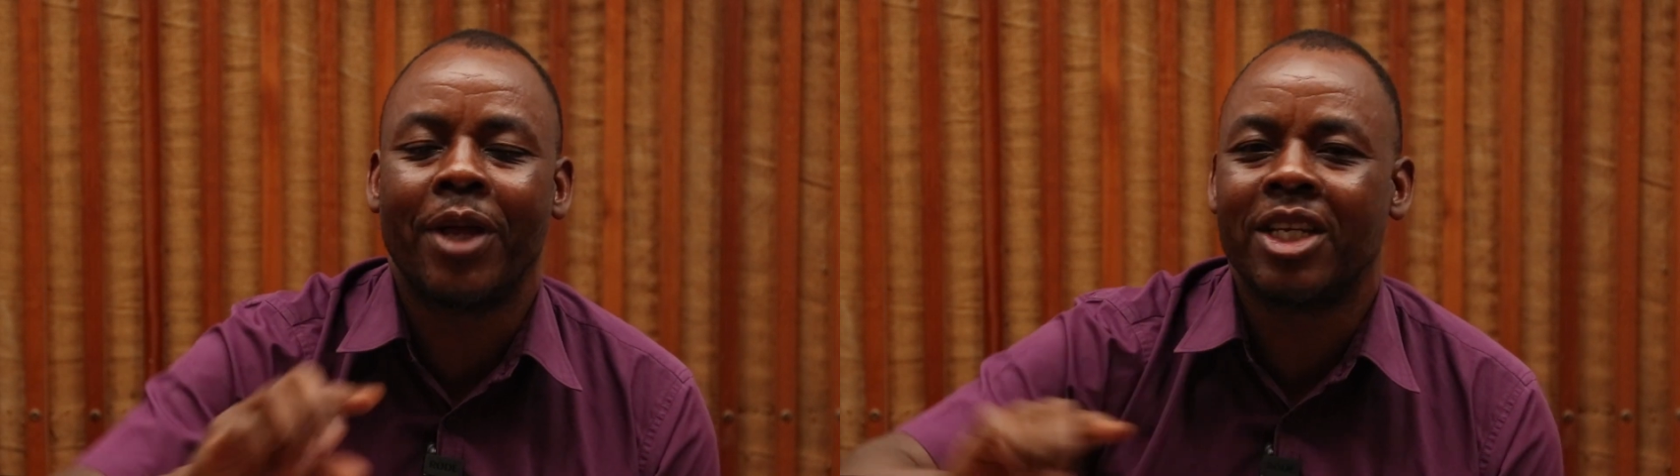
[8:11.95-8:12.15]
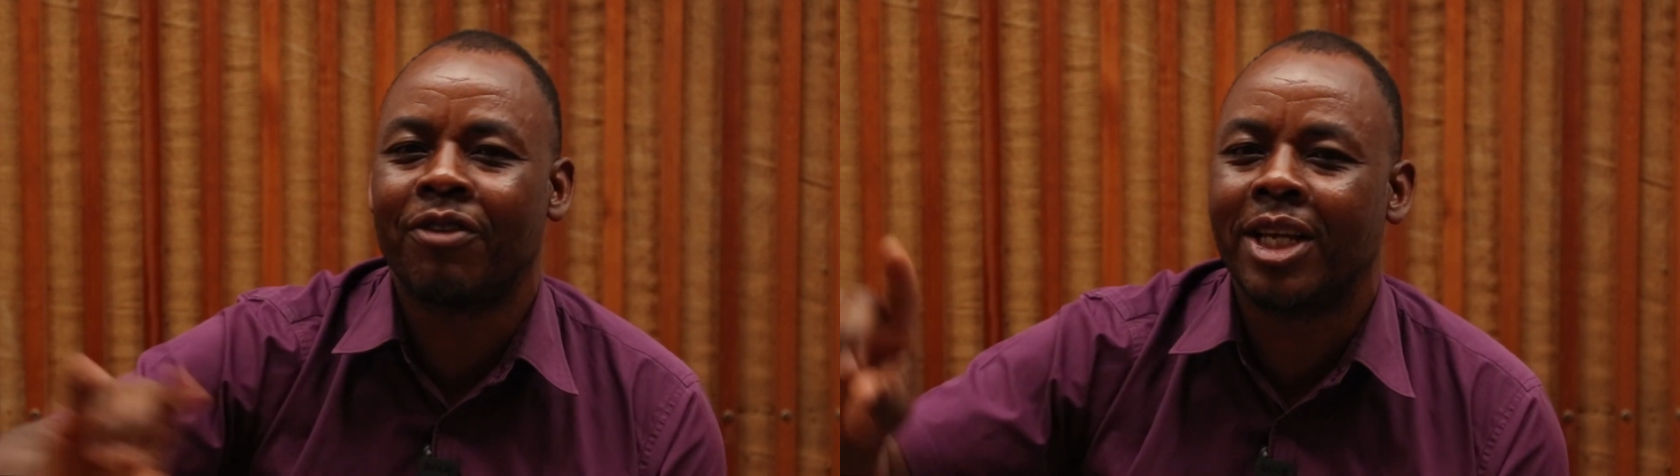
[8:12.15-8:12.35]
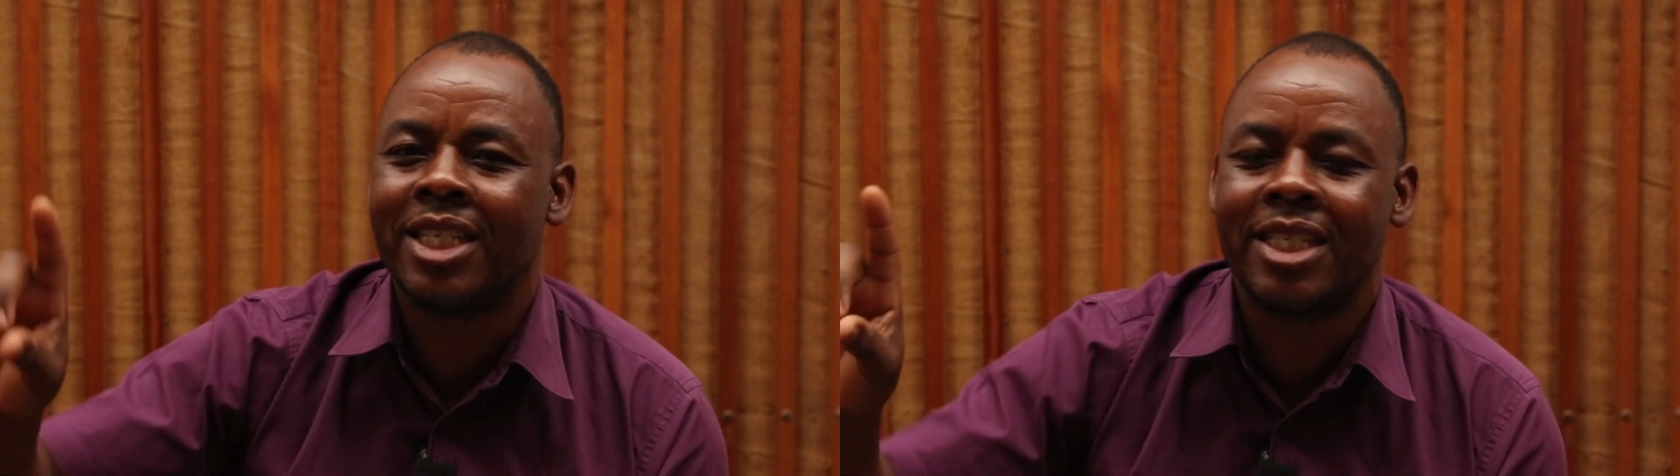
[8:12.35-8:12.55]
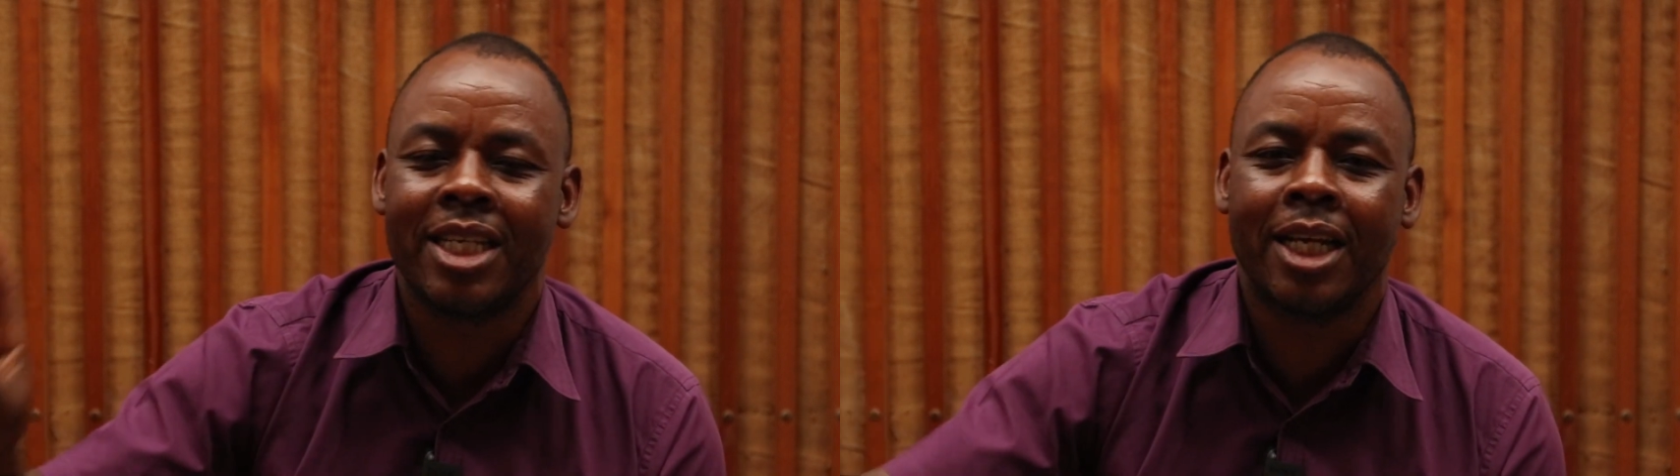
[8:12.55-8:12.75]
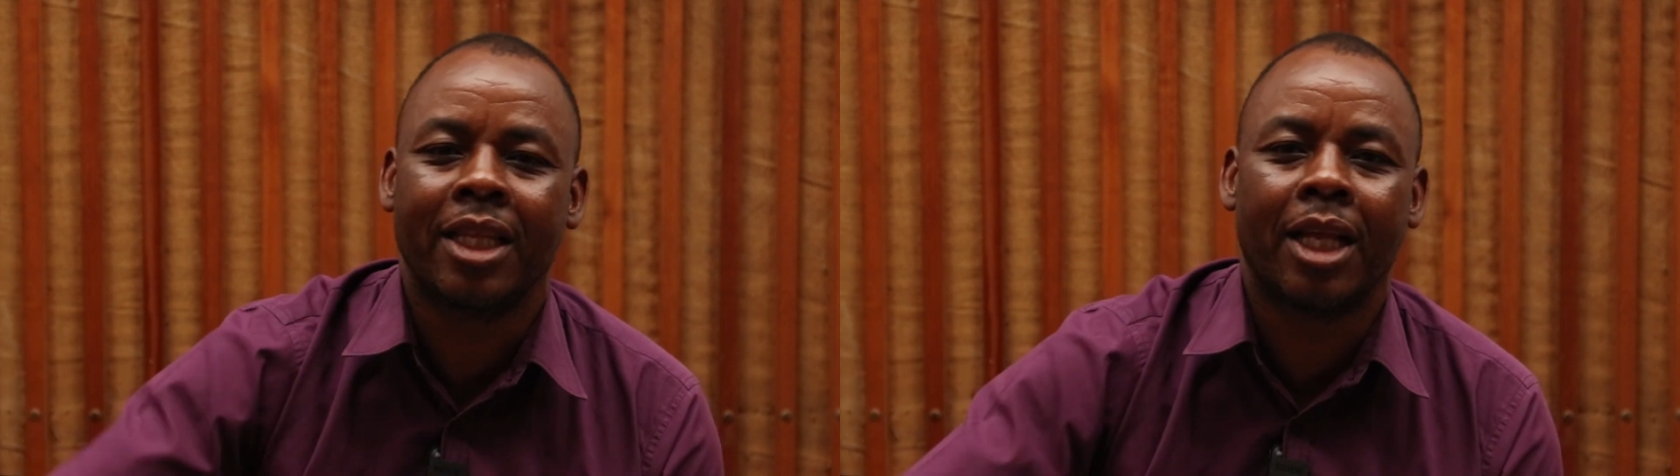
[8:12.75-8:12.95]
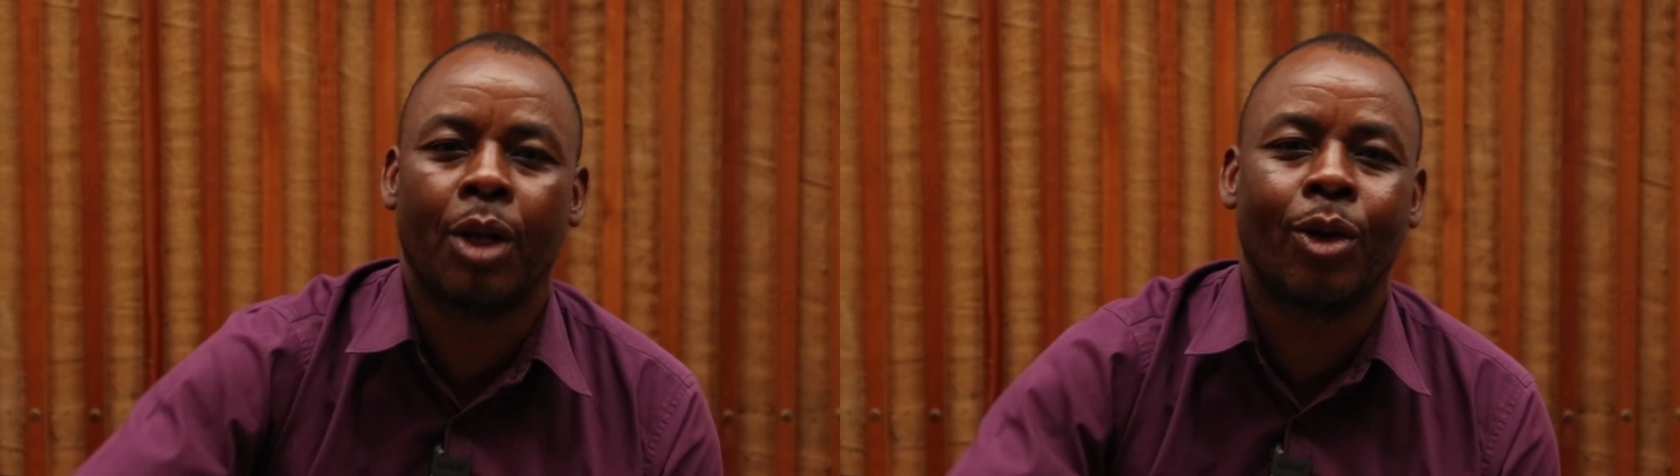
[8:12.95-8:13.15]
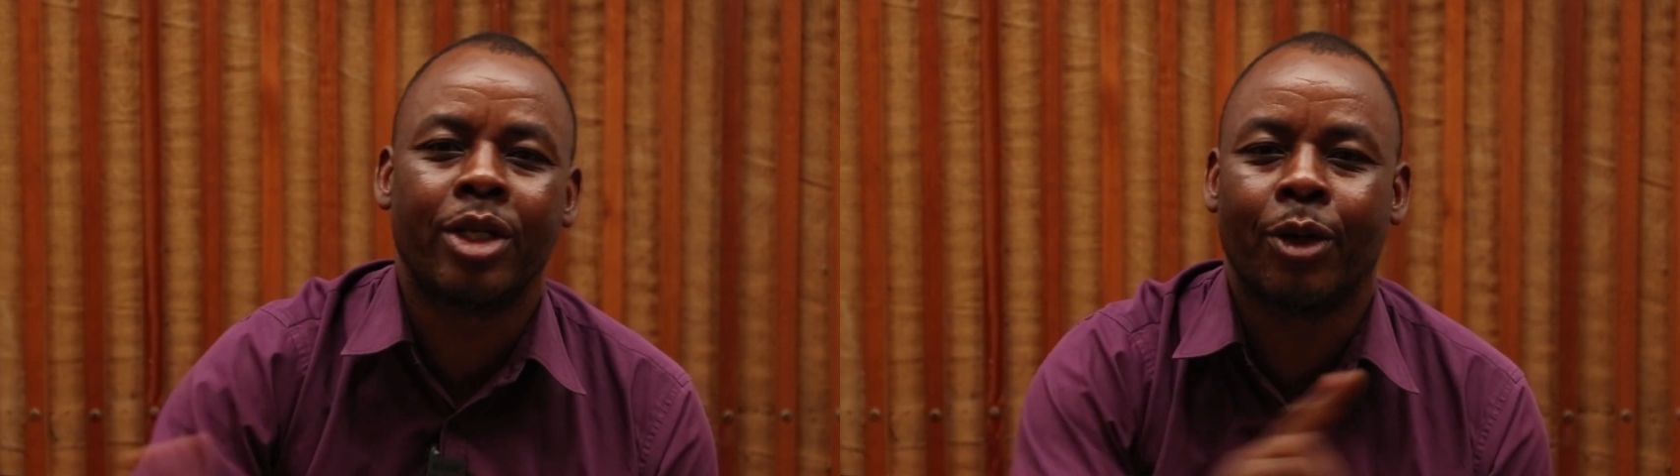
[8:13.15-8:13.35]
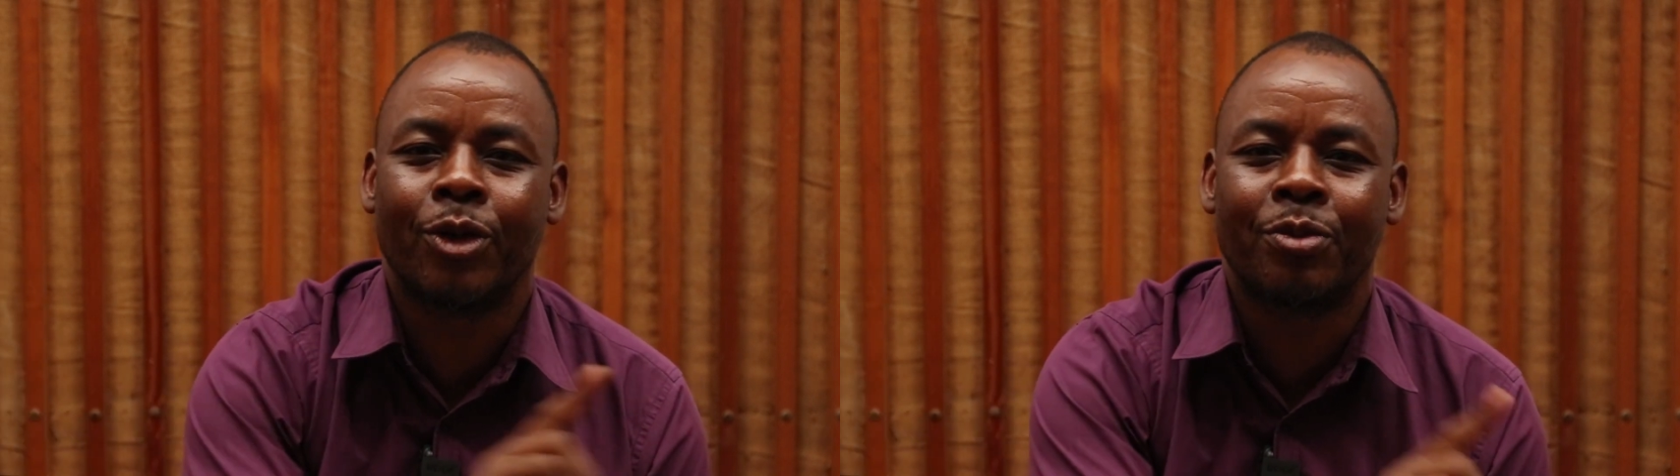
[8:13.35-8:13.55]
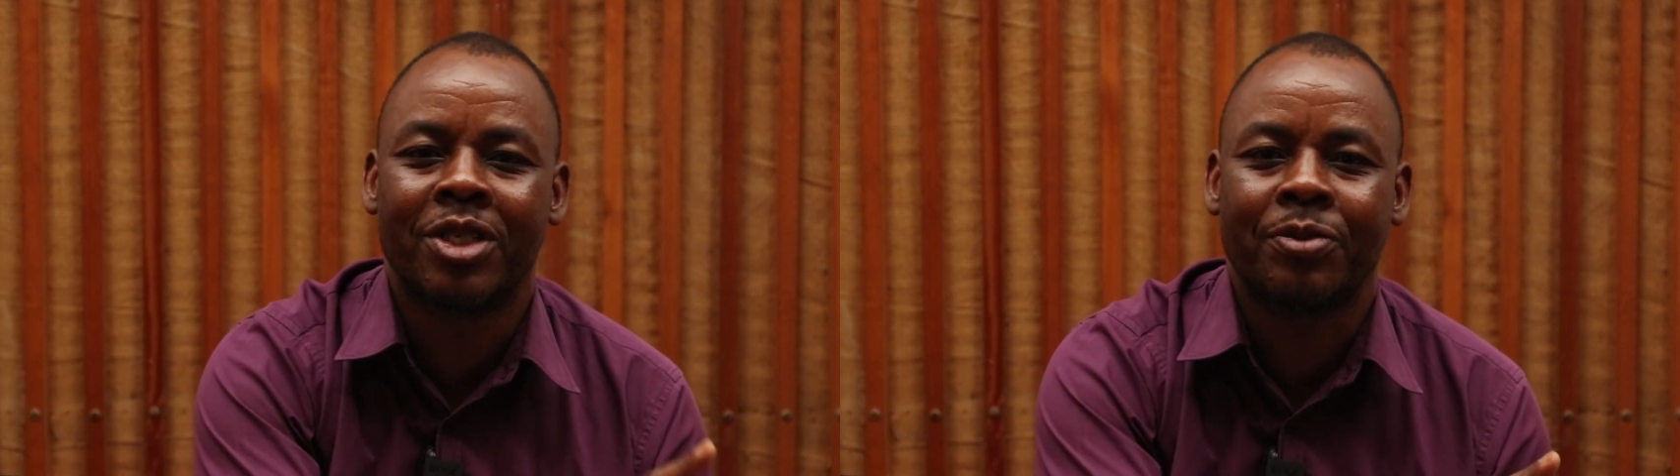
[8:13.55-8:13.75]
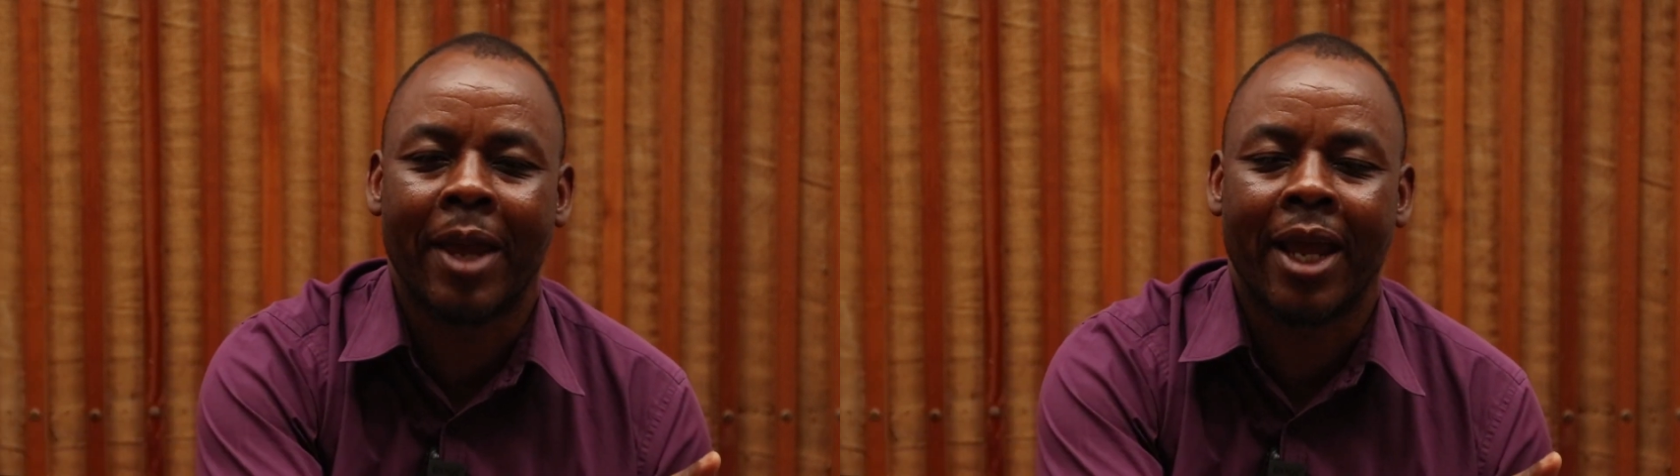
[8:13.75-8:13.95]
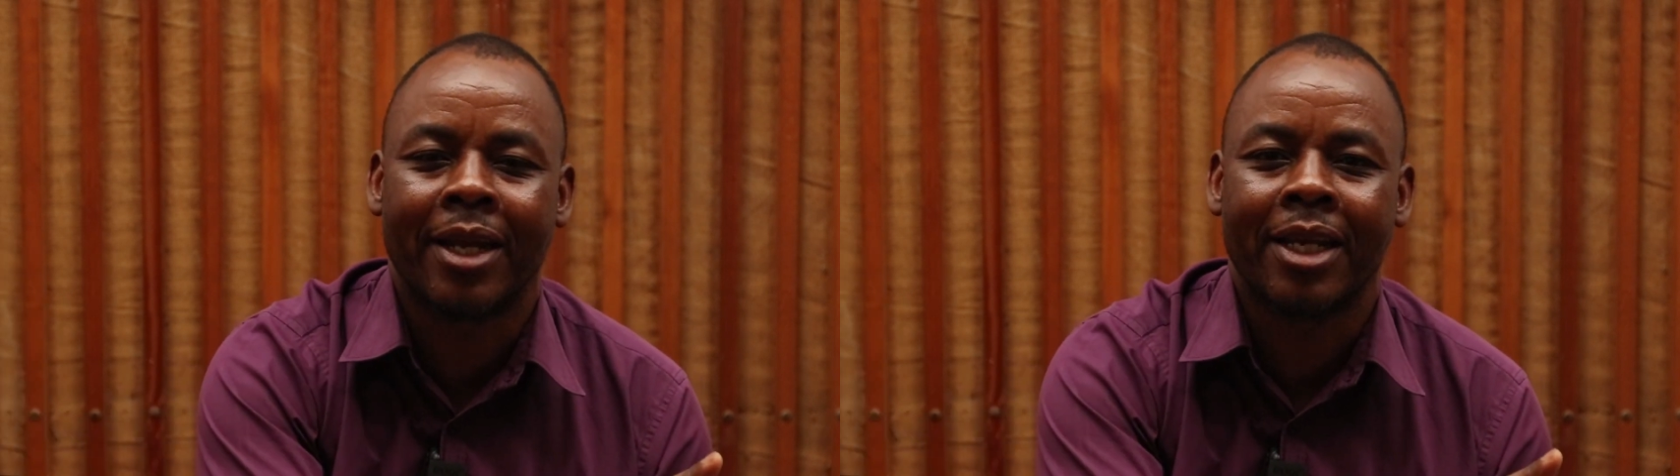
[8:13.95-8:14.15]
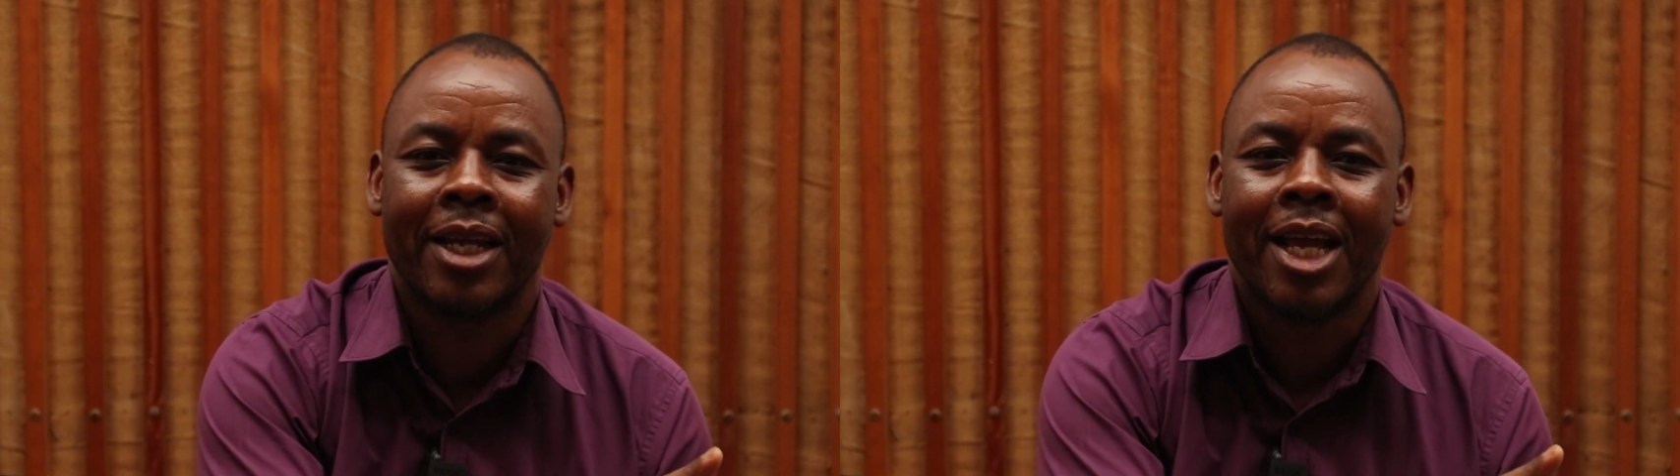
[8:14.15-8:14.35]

that if they seek the Lord, they would be spared.